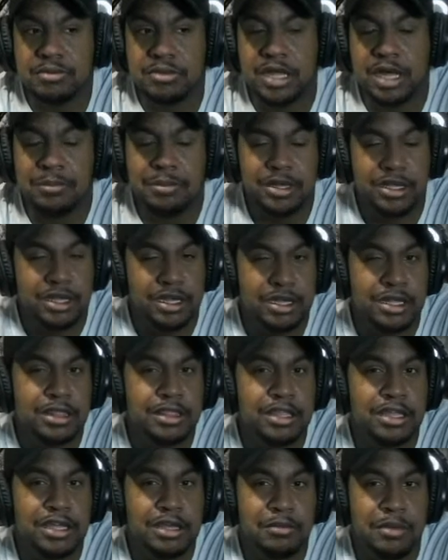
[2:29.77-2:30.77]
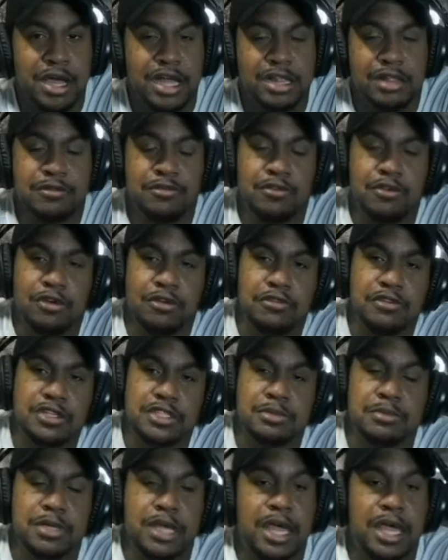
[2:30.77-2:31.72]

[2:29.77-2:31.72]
not be a good thing. Might have to forfeit some